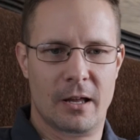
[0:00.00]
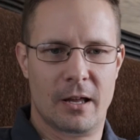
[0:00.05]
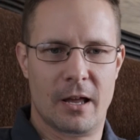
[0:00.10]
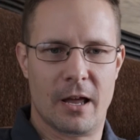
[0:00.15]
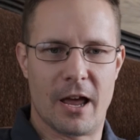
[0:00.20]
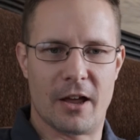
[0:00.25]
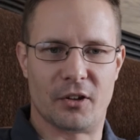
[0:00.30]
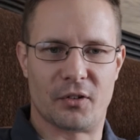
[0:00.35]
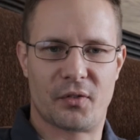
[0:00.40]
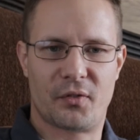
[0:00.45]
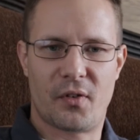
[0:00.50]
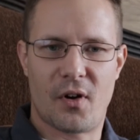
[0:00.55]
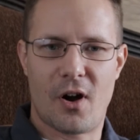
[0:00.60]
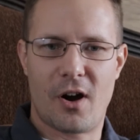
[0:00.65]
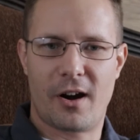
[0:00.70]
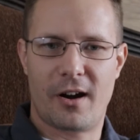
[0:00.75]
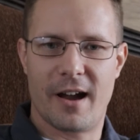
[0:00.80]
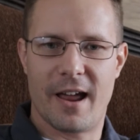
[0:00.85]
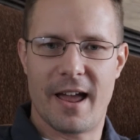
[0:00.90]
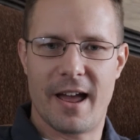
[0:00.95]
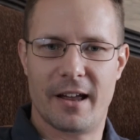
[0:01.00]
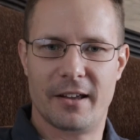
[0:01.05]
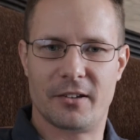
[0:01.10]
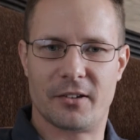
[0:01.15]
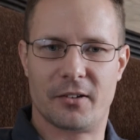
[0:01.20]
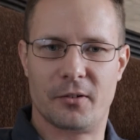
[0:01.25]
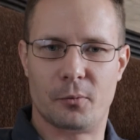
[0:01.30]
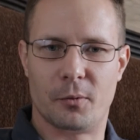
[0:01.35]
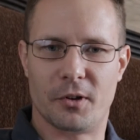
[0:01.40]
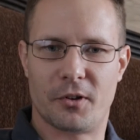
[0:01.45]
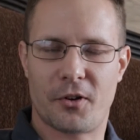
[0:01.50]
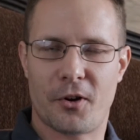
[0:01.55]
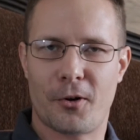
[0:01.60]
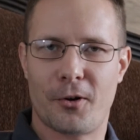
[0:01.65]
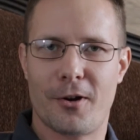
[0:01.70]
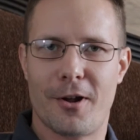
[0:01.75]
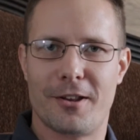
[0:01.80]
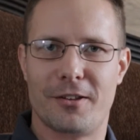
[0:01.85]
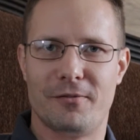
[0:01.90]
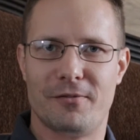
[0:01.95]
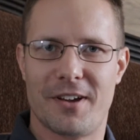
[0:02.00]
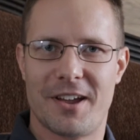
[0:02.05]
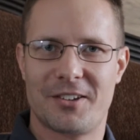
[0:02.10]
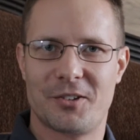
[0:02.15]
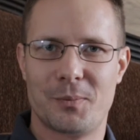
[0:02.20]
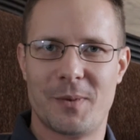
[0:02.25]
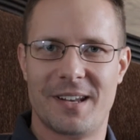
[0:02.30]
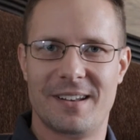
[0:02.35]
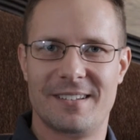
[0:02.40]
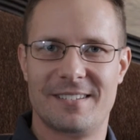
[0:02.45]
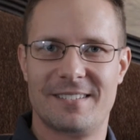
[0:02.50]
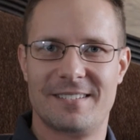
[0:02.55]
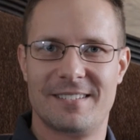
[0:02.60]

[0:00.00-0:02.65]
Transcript: As far as return on investment,